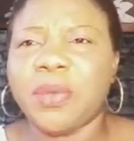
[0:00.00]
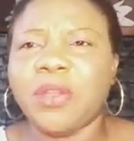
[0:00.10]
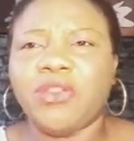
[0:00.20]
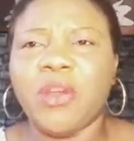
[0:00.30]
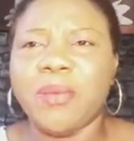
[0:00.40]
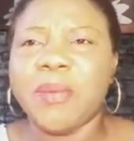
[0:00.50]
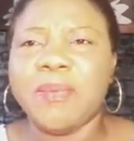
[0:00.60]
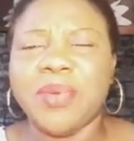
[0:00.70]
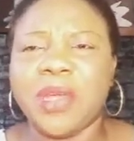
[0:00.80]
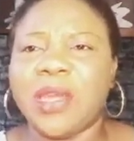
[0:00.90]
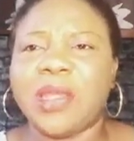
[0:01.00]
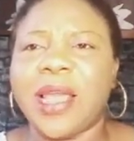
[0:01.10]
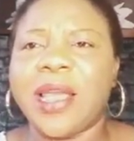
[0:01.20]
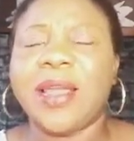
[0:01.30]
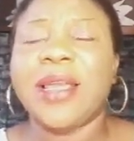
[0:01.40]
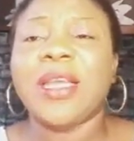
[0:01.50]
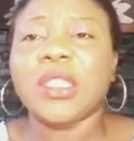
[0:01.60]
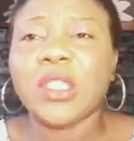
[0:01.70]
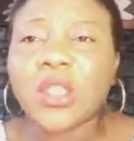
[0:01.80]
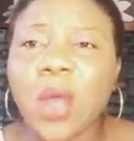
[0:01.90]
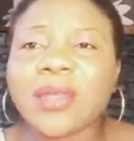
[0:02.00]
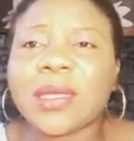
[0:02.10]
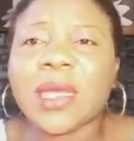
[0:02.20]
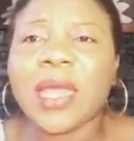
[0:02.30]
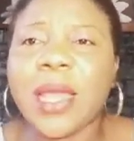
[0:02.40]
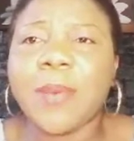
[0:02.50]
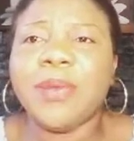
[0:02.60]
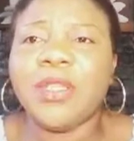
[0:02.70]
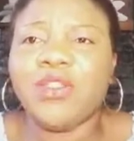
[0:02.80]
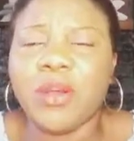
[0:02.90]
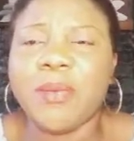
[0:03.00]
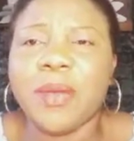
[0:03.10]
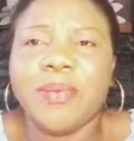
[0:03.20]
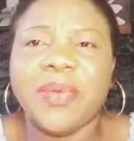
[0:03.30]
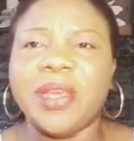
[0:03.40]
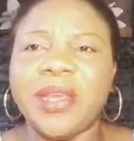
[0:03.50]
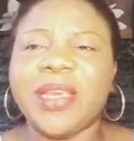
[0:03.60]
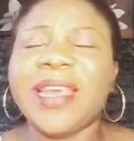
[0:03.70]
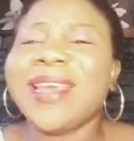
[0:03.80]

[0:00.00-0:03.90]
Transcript: dreaming big there. Just keep dreaming big.